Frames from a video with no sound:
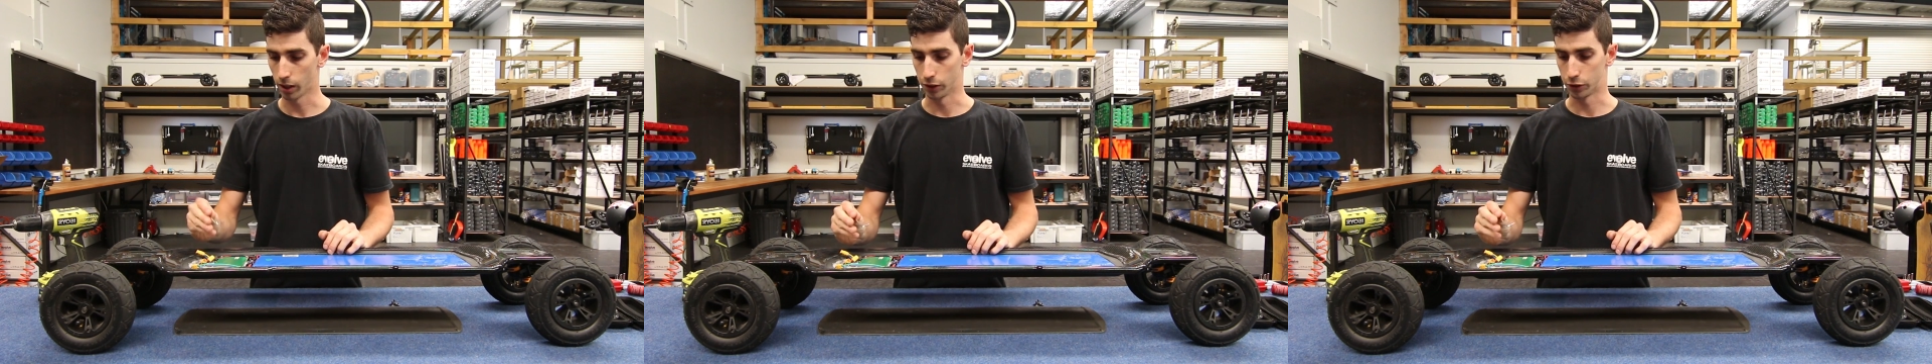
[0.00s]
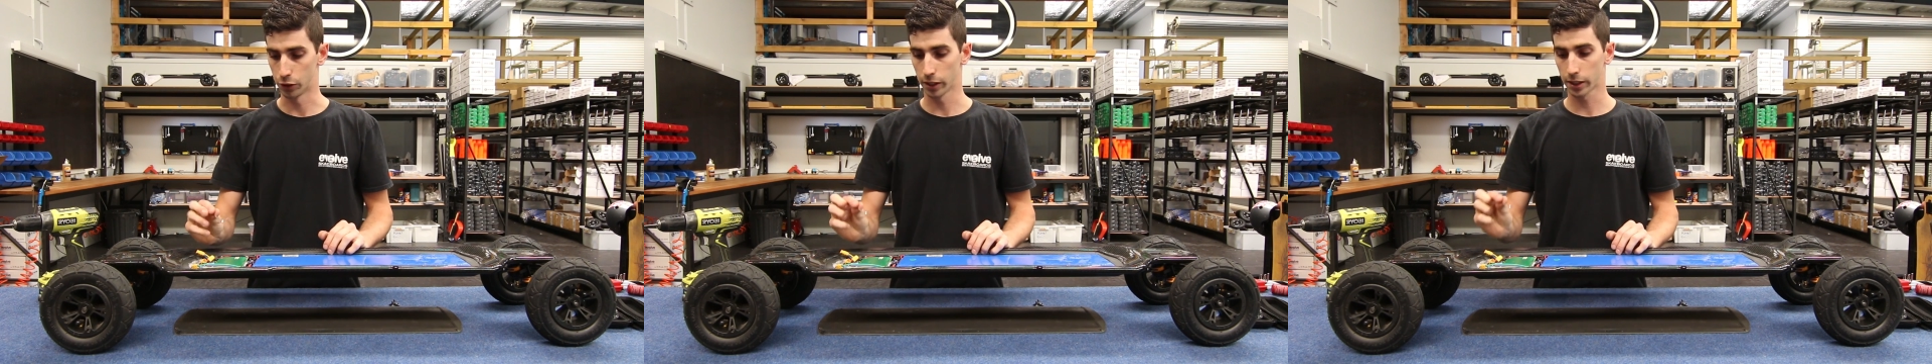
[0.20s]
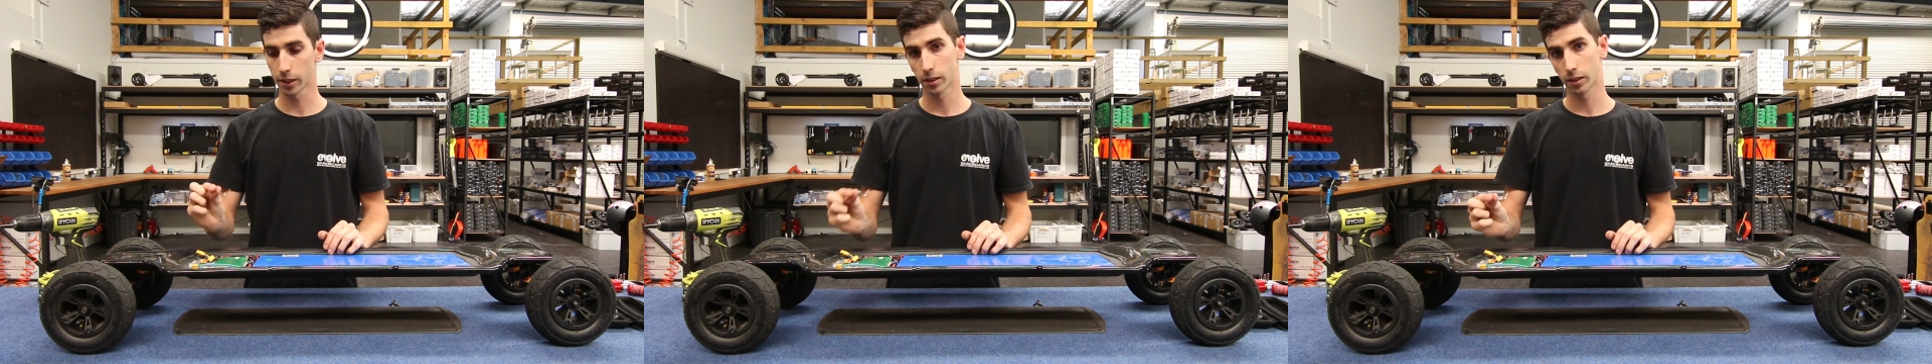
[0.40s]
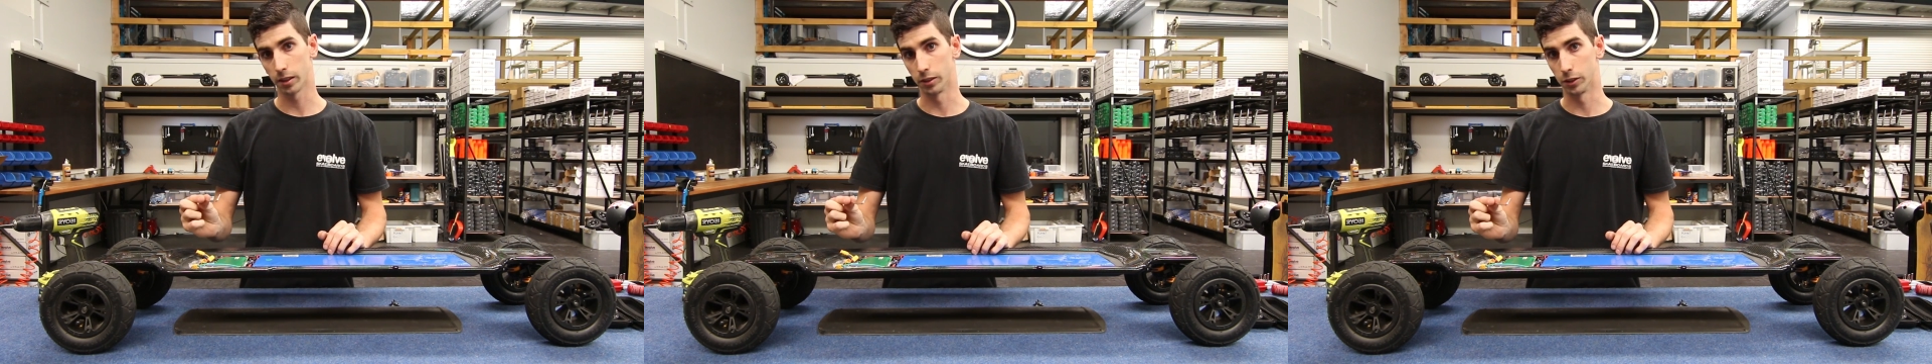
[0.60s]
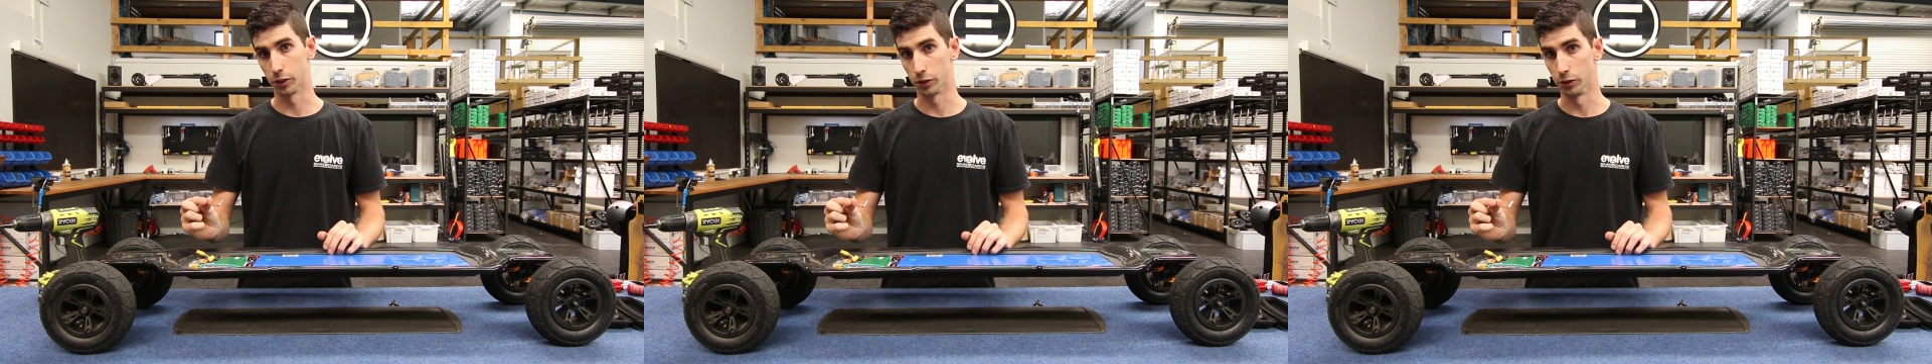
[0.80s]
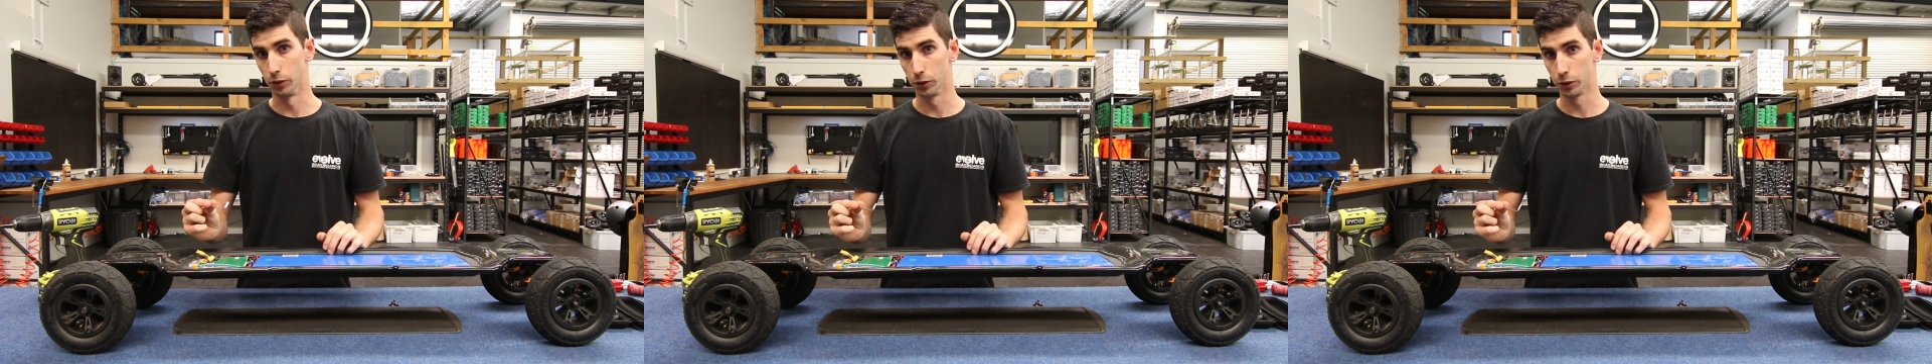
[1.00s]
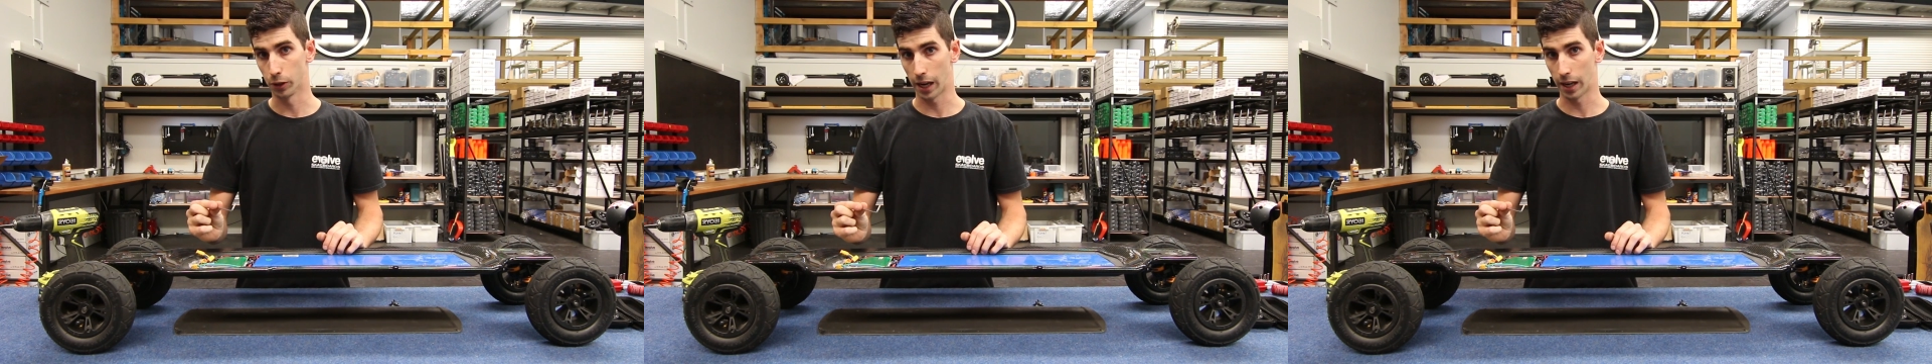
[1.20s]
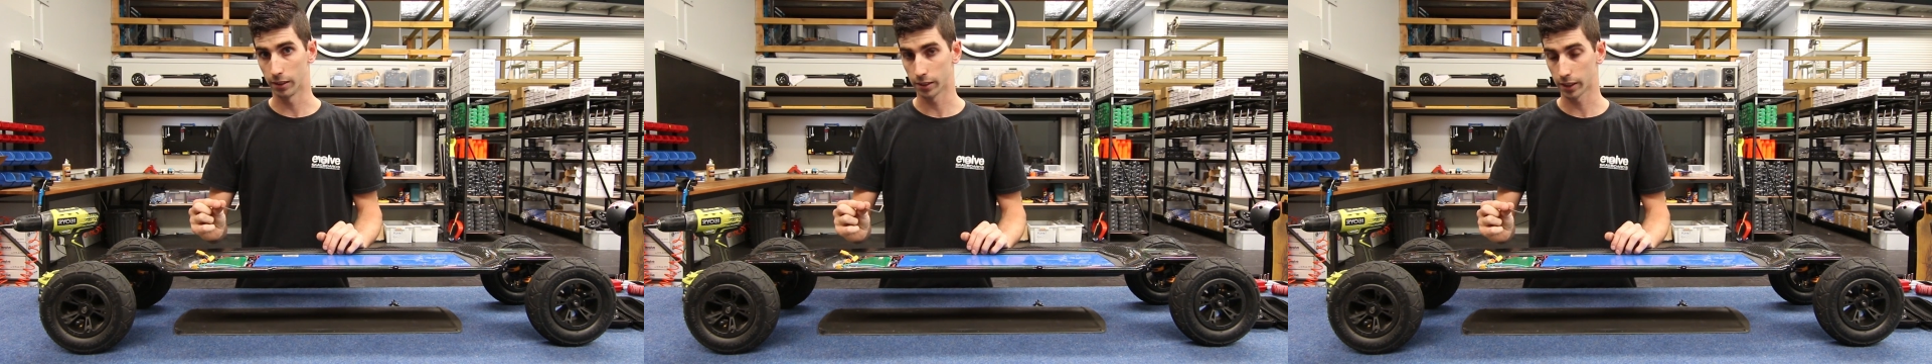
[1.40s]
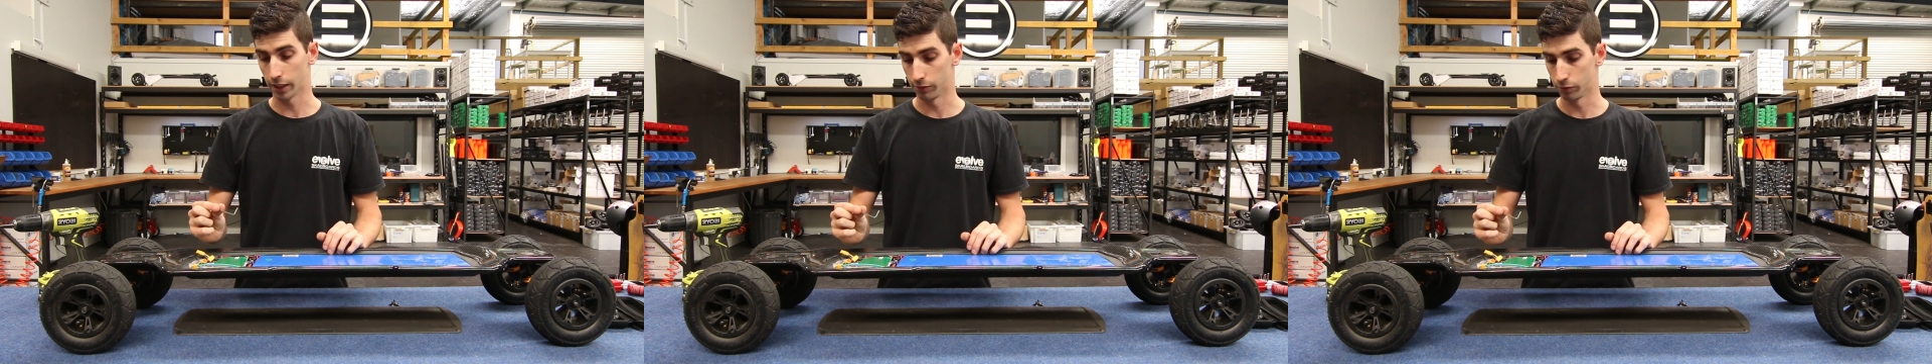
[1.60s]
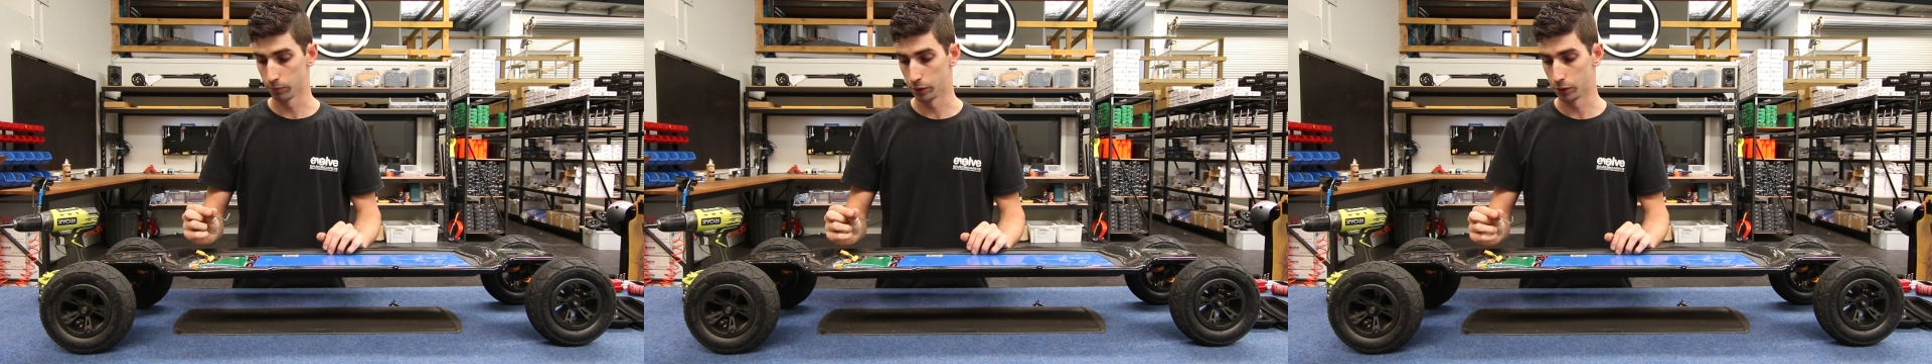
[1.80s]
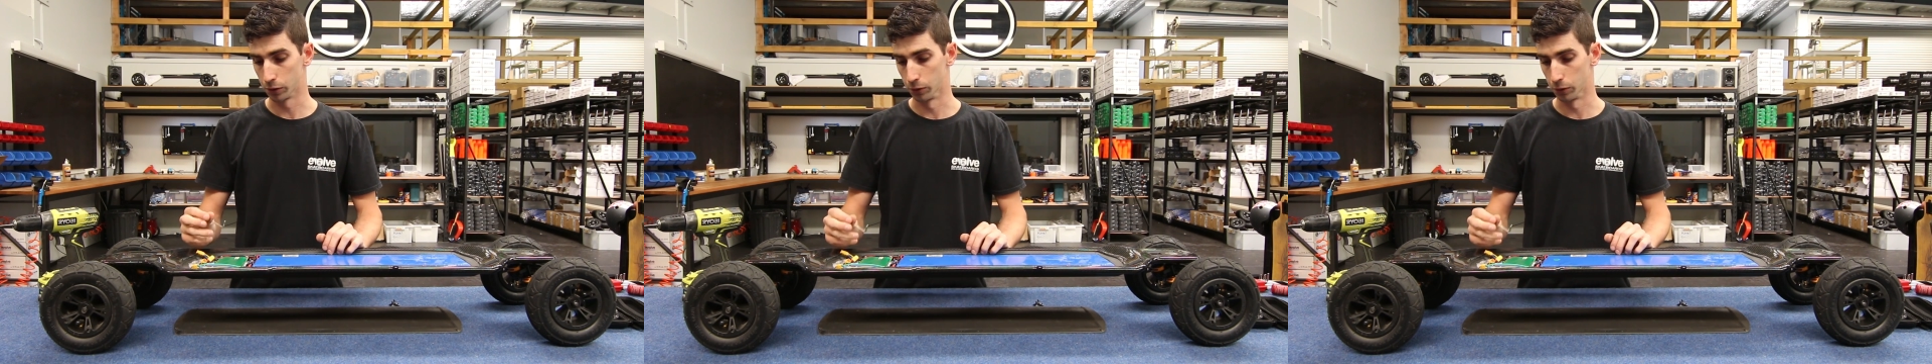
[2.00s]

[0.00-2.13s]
A trick is you can use your Allen key from your